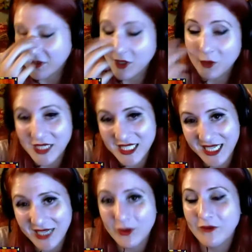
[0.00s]
We said
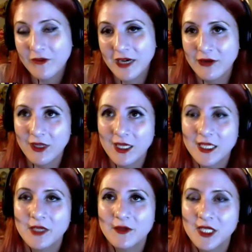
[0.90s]
it went viral on
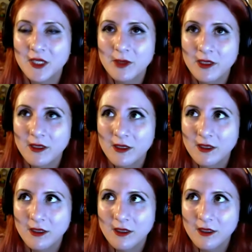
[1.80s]
YouTube,
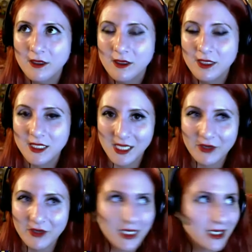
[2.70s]
because how
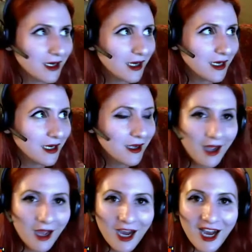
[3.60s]
can it not?
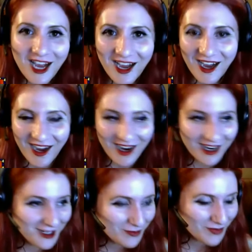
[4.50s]

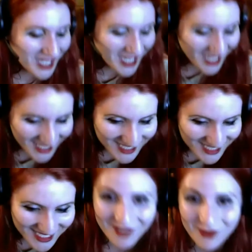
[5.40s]
And
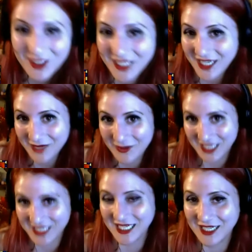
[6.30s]
we got him
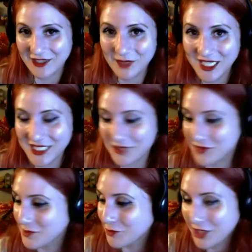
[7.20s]
exiled because it was
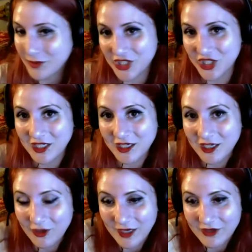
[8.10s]
pretty much the
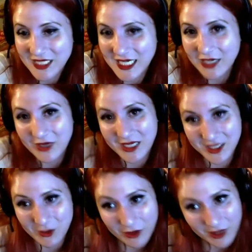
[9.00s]
crown saying, okay,
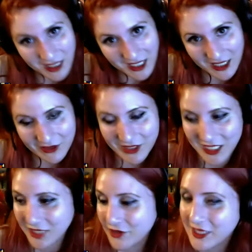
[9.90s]
so we're not allowed to
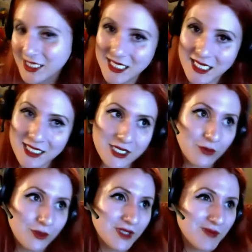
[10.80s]
kill you. That's against our
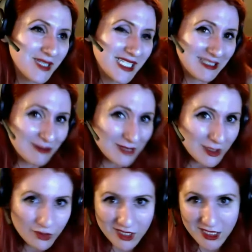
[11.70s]
rules, but we
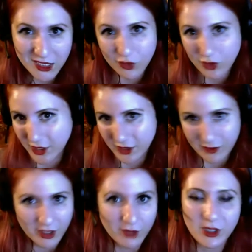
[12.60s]
really don't want you to be
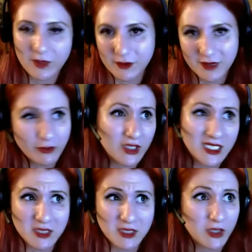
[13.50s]
our problem anymore. This
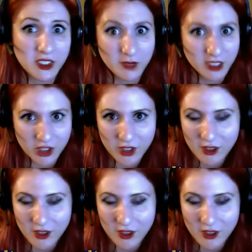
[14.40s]
is way too much.